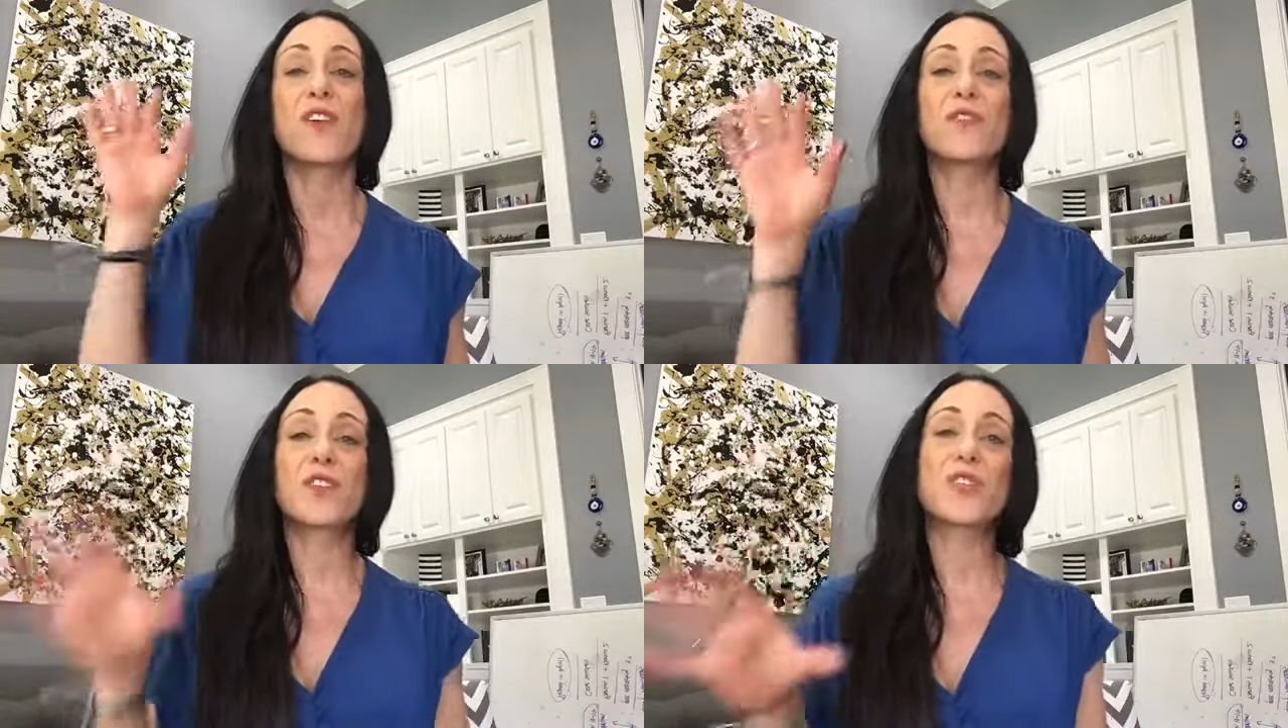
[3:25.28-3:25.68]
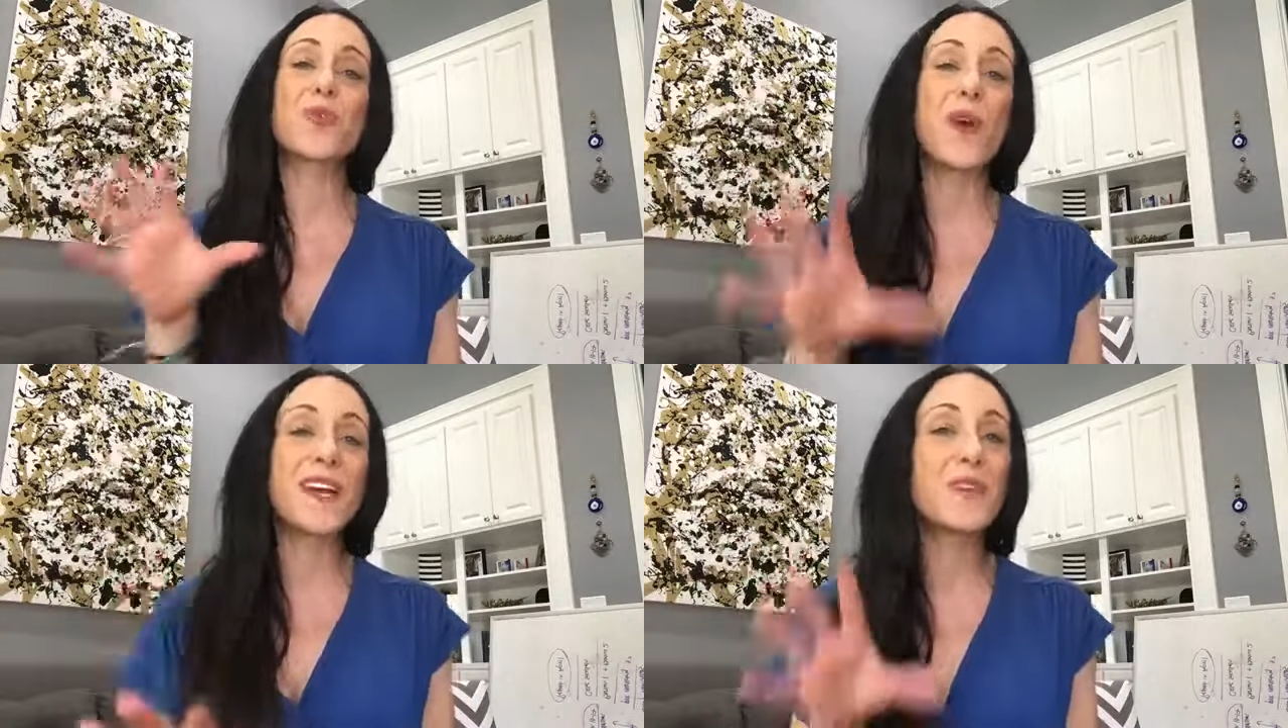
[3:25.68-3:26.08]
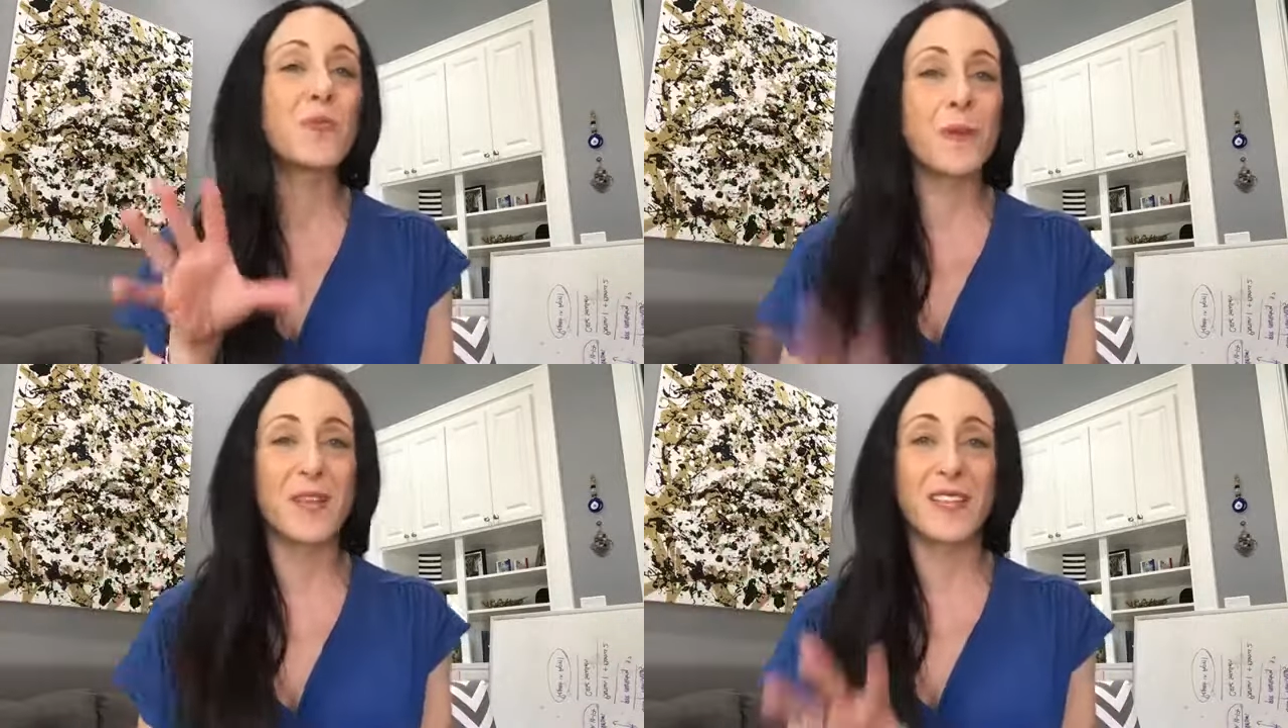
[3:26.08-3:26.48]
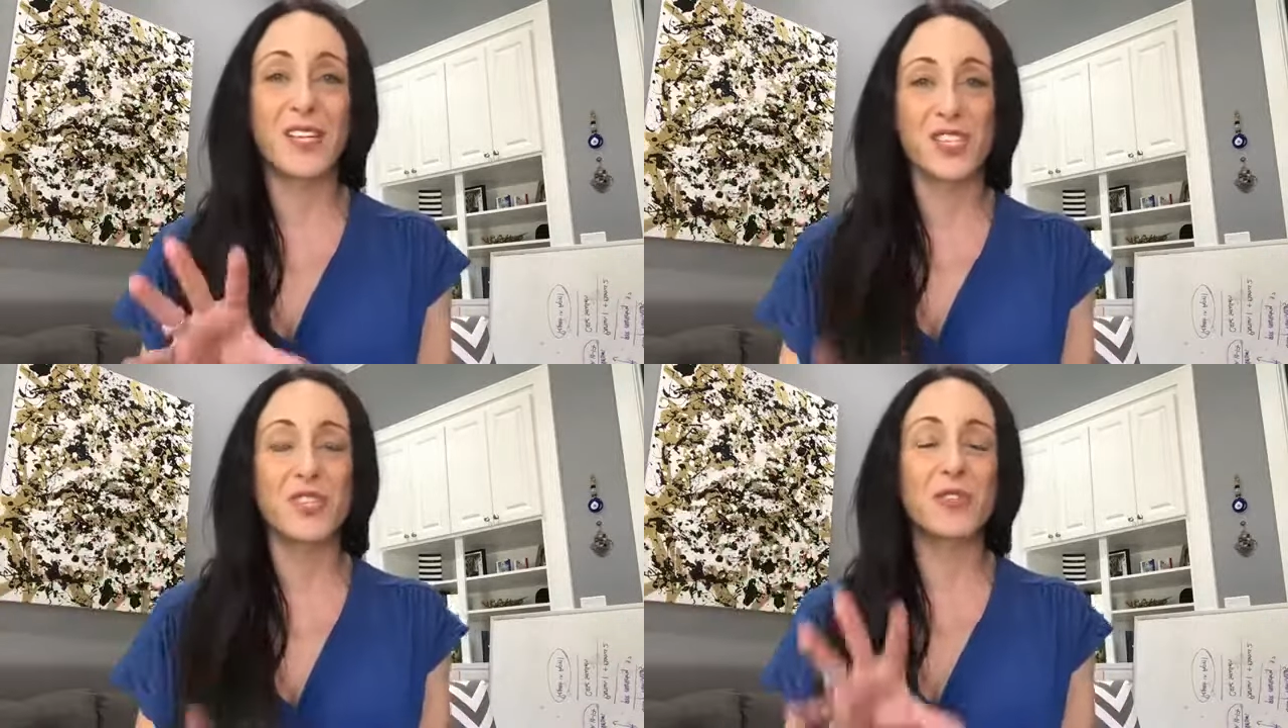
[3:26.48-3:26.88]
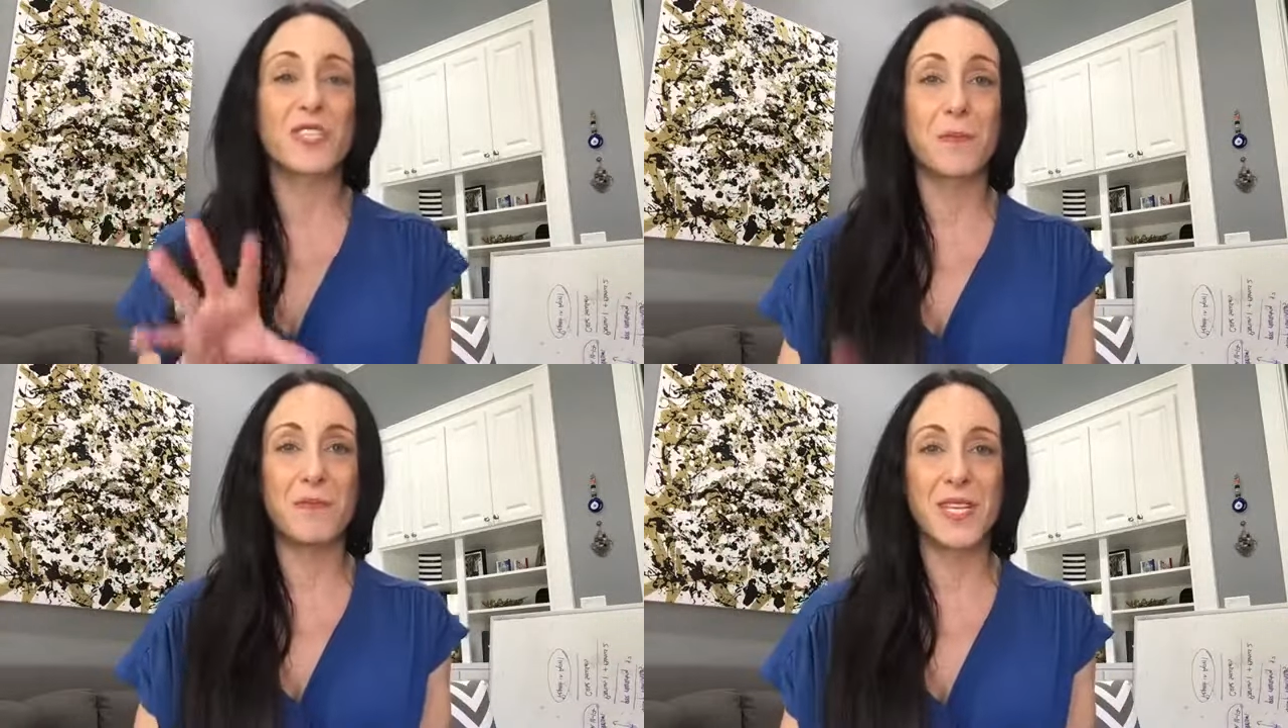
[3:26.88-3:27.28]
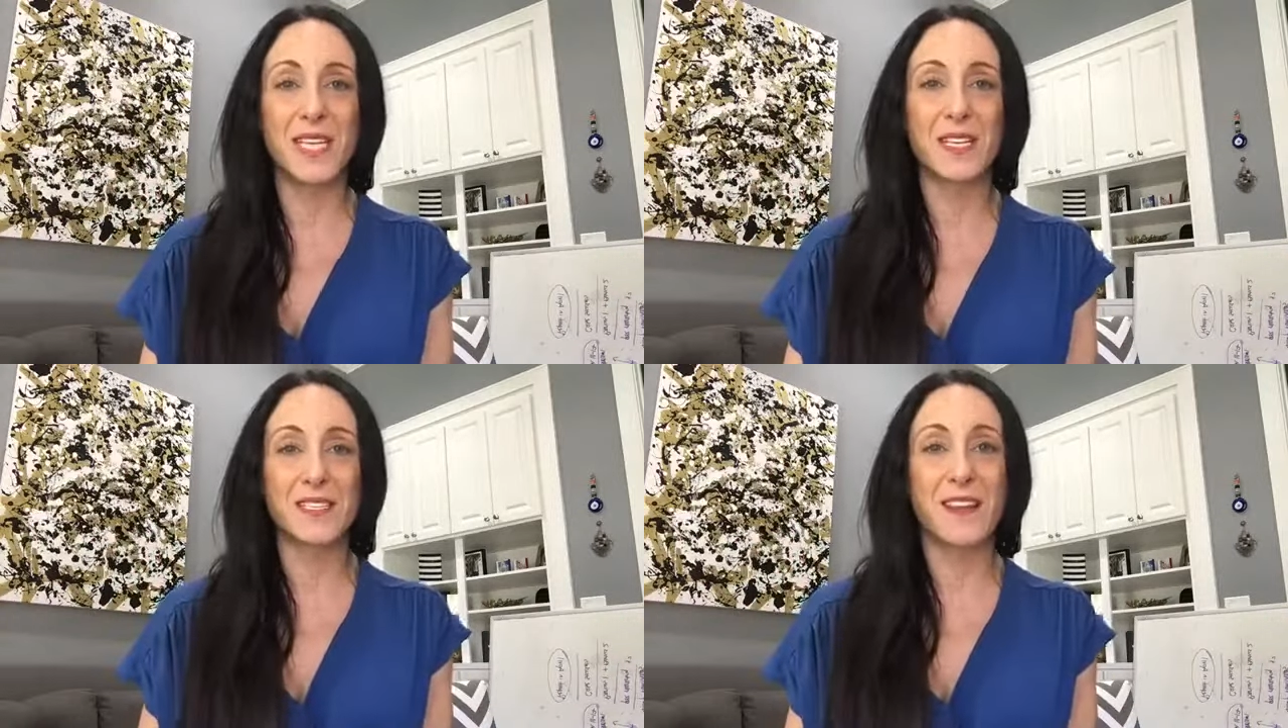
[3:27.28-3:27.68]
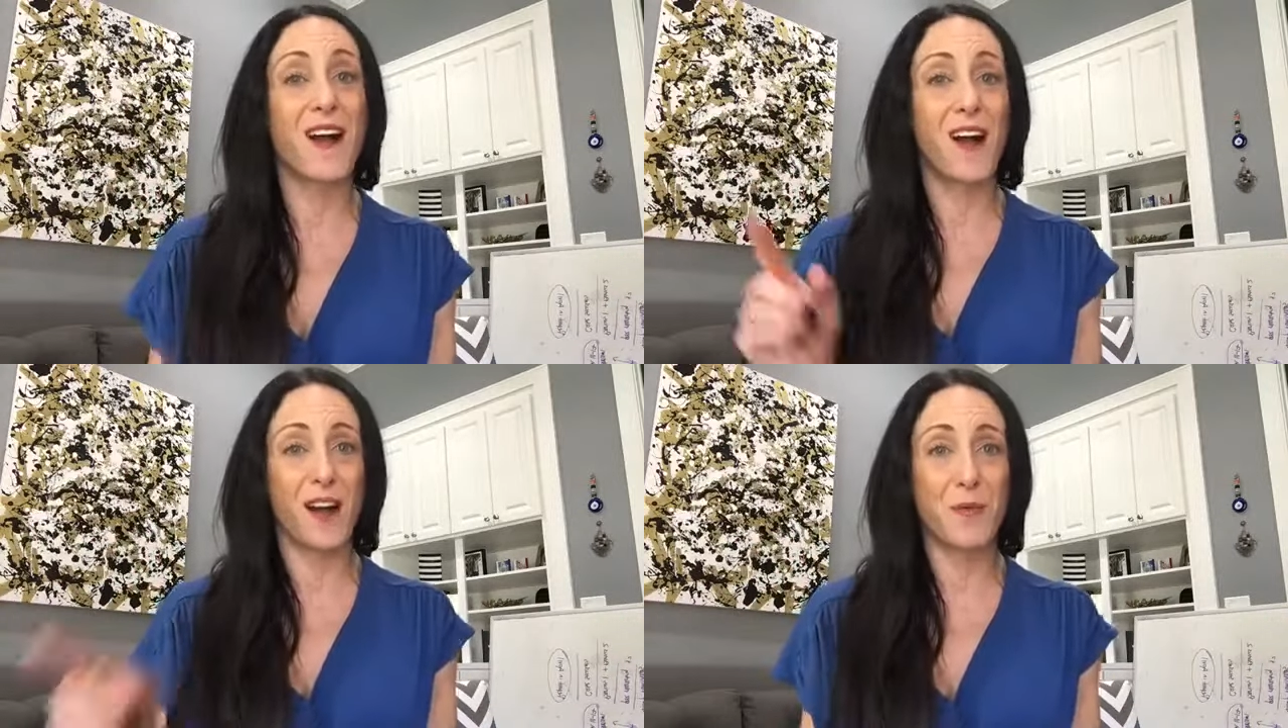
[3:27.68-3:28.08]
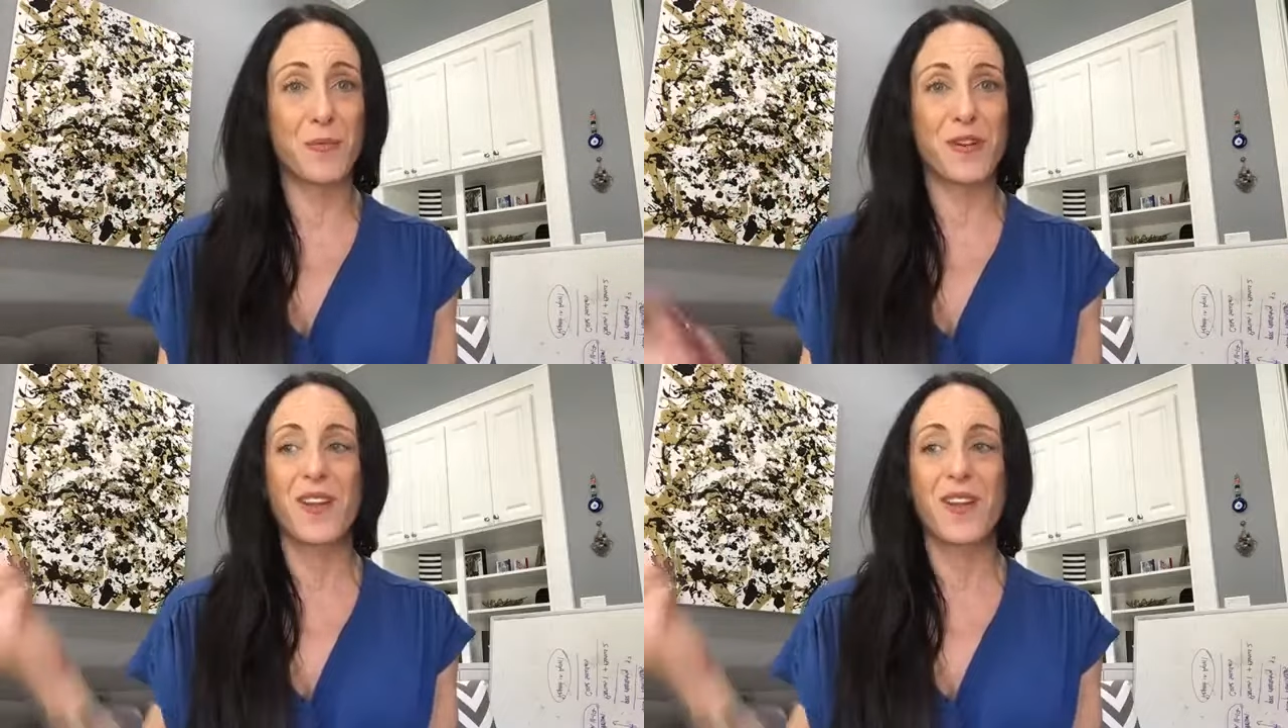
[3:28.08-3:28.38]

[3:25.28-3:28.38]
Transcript: for the 20 women that she used to meet up,